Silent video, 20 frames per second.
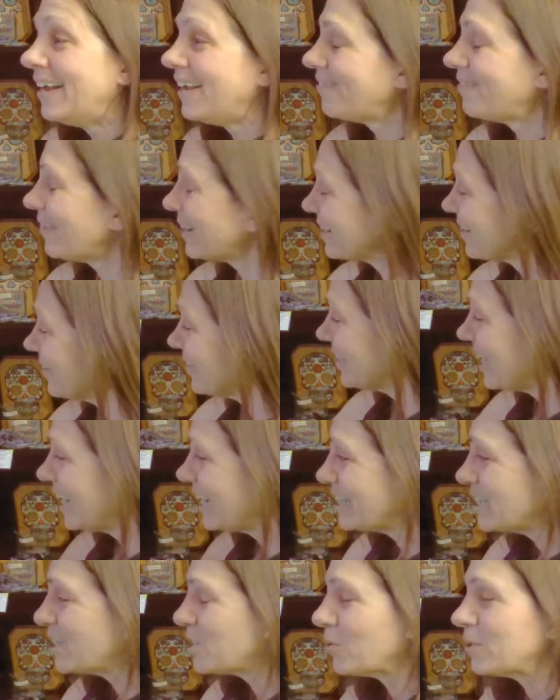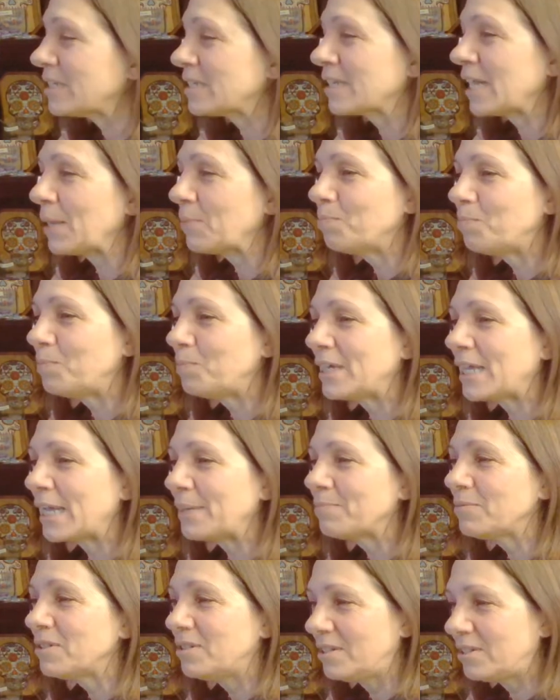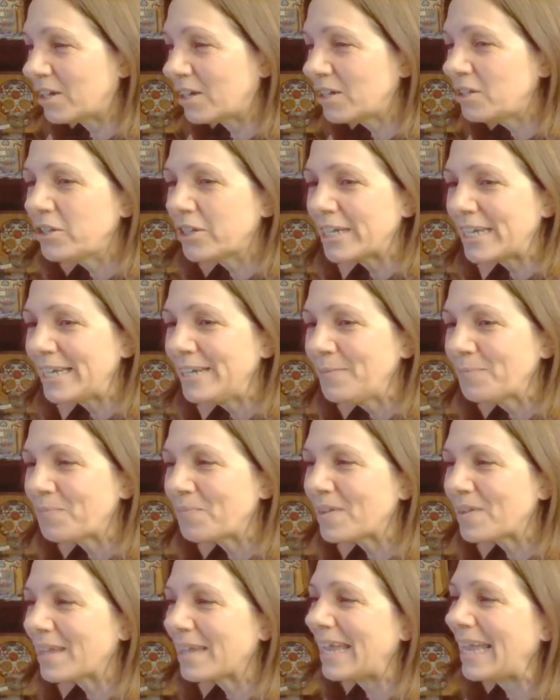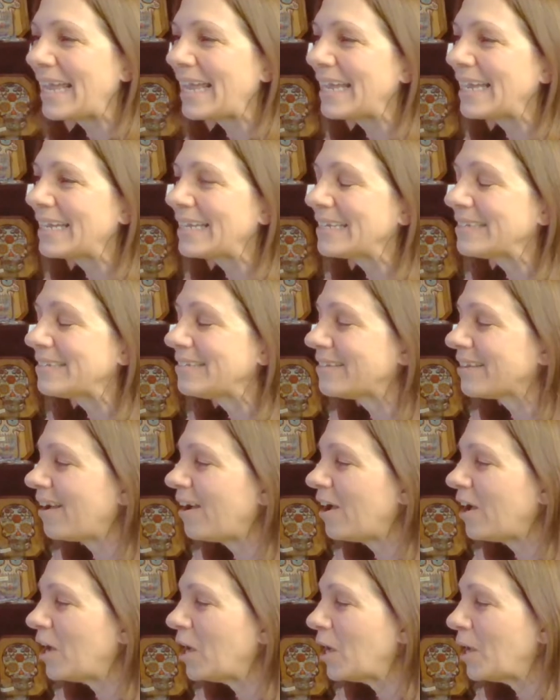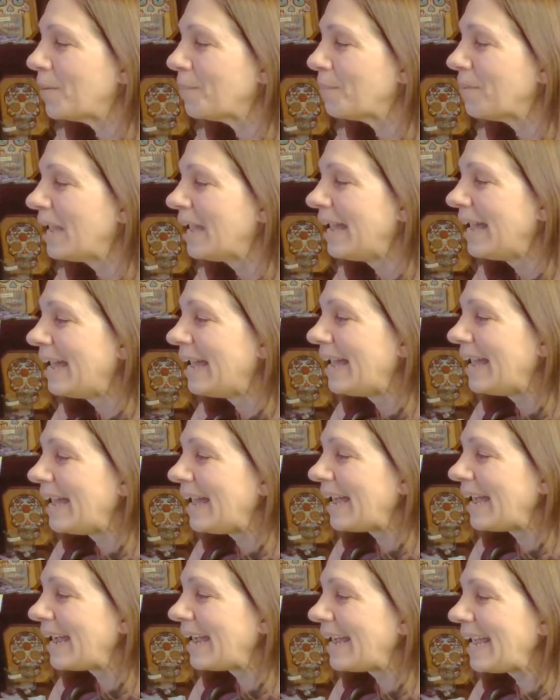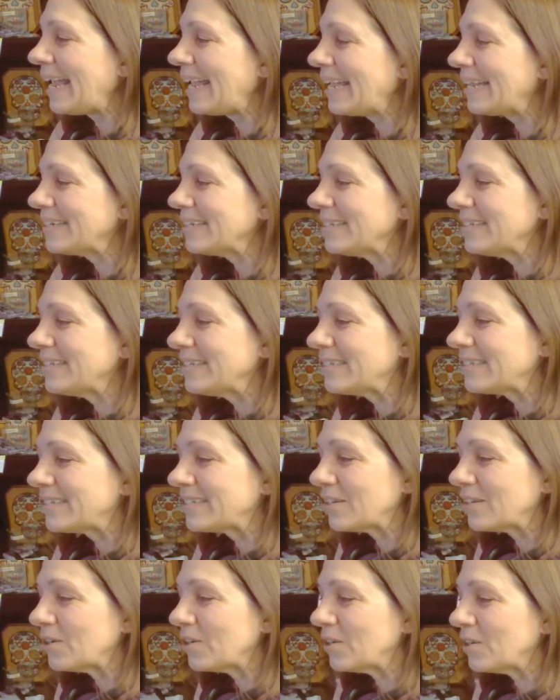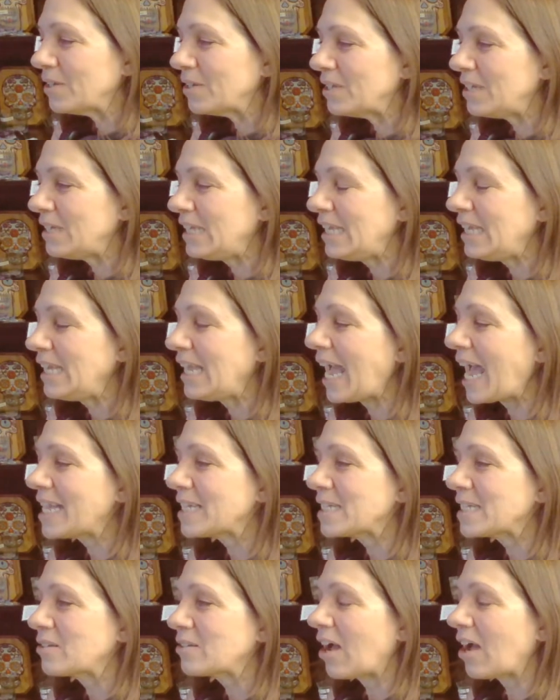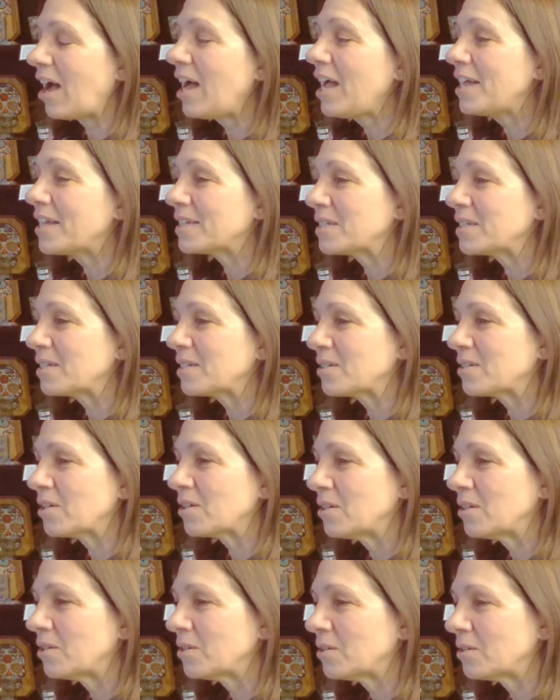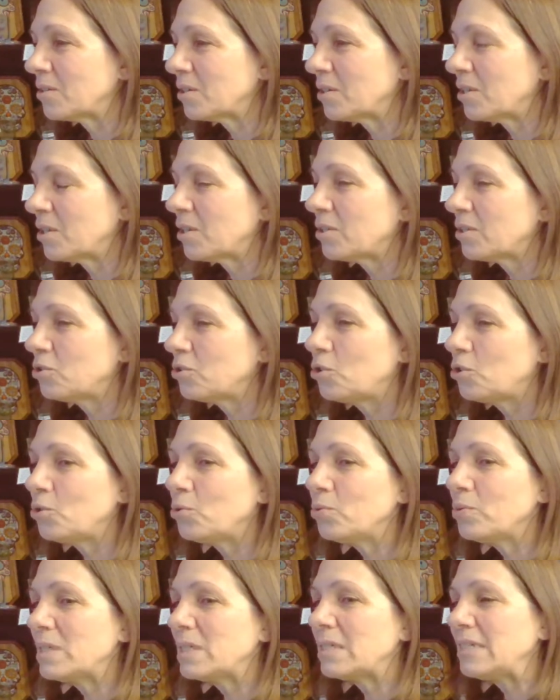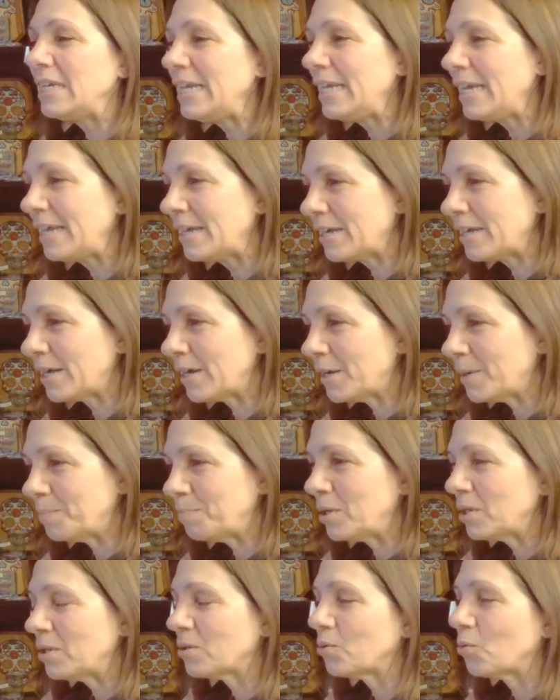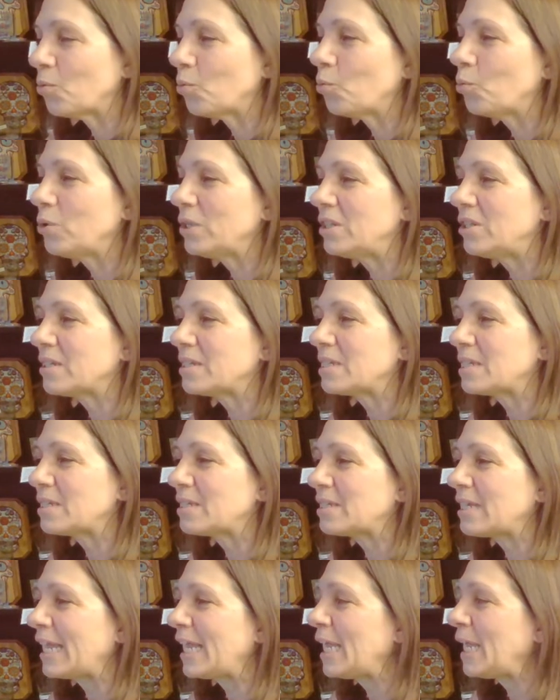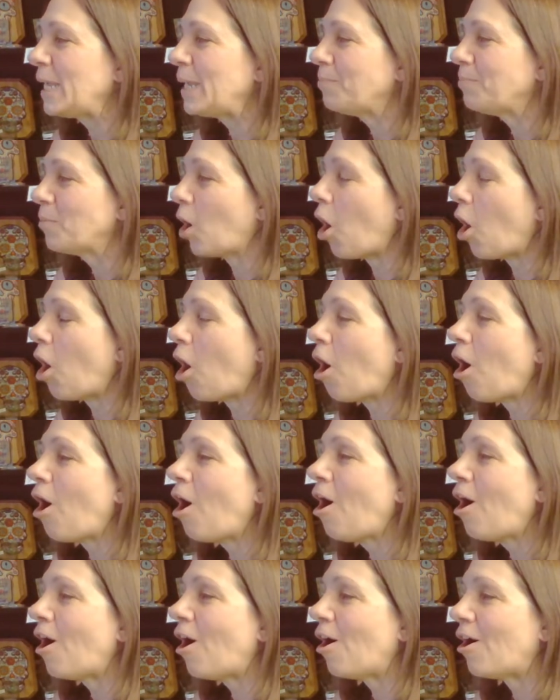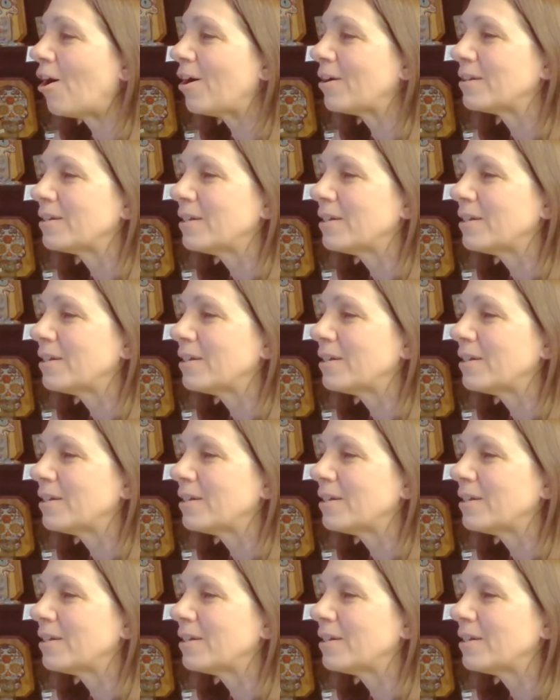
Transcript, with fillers: like, okay. So his name became Dudley. And, um, and he asked us to see him with the same awe